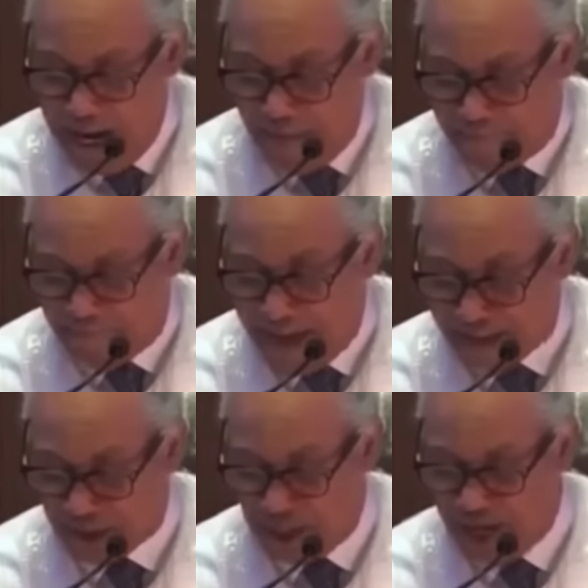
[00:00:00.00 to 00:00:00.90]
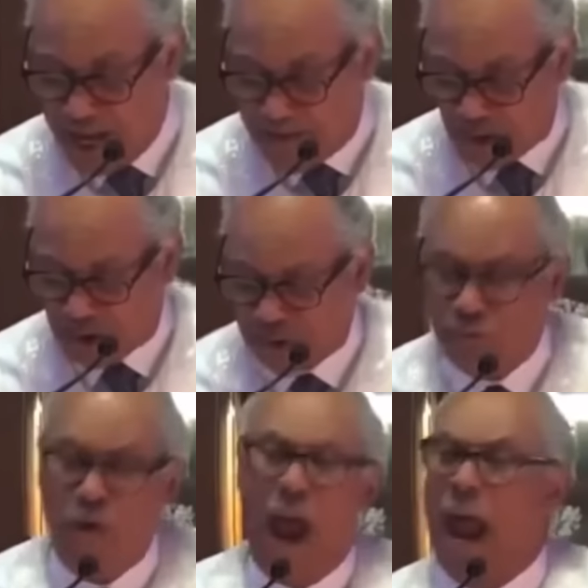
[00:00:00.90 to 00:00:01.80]
in a fashion that
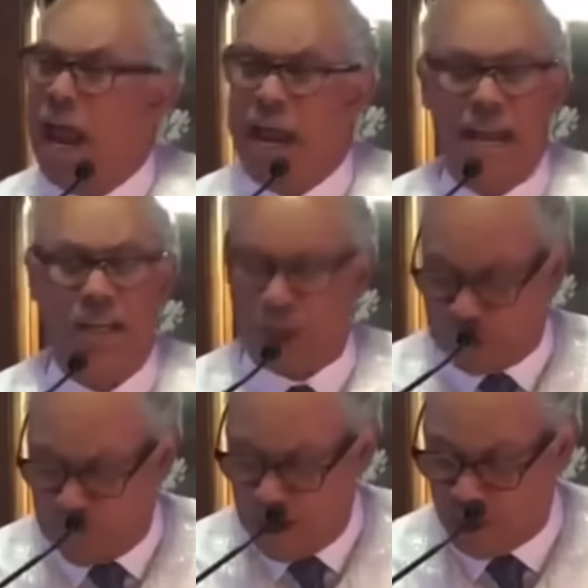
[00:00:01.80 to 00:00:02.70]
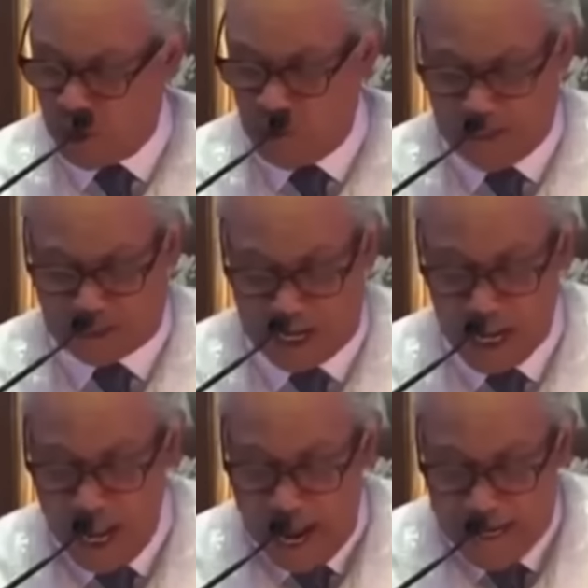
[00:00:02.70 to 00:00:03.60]
strains credulity,
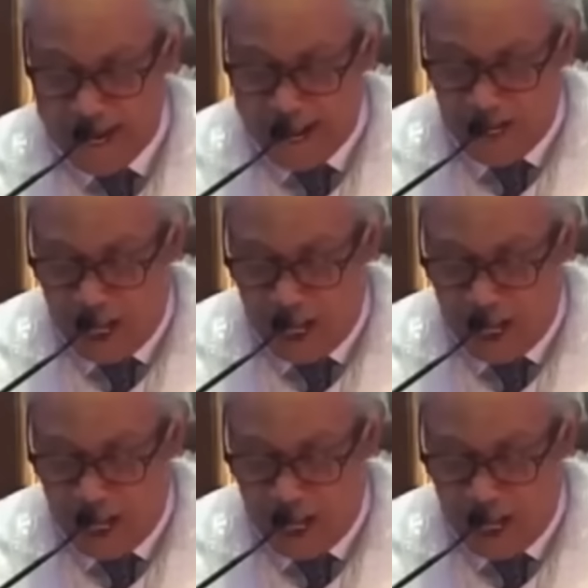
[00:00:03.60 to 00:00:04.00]
and yet